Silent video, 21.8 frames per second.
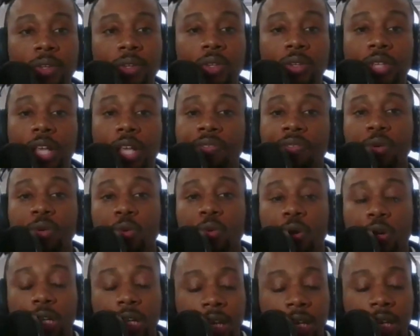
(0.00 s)
You definitely
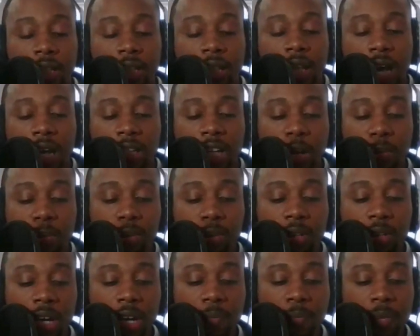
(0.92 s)
want to hit that
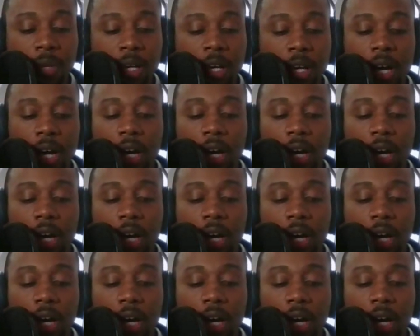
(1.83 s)
number up.